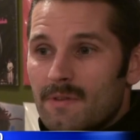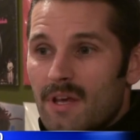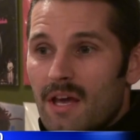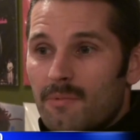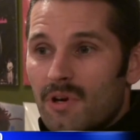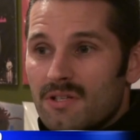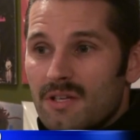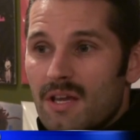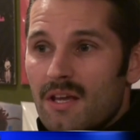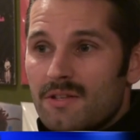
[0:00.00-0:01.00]
had
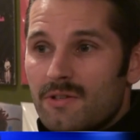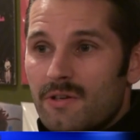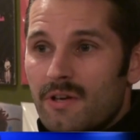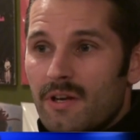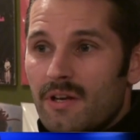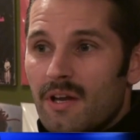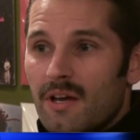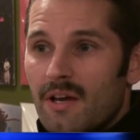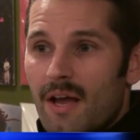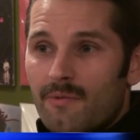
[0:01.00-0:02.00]
prostate cancer, and
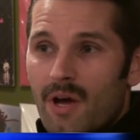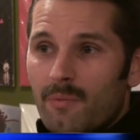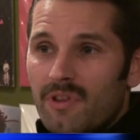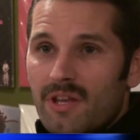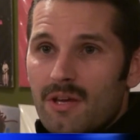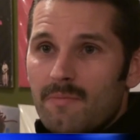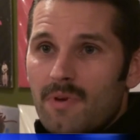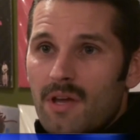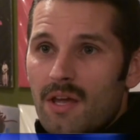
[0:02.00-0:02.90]
I run with him,